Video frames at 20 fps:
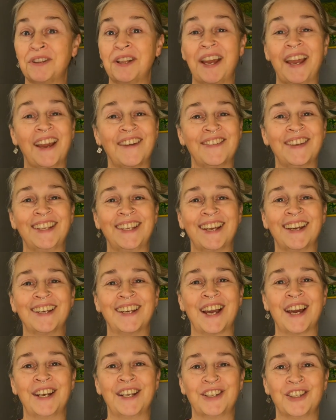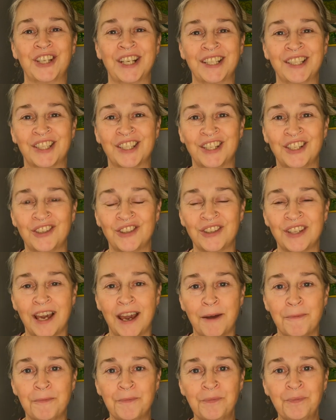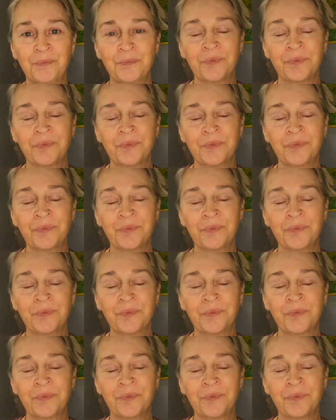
I haven't yet gotten a chance to do that.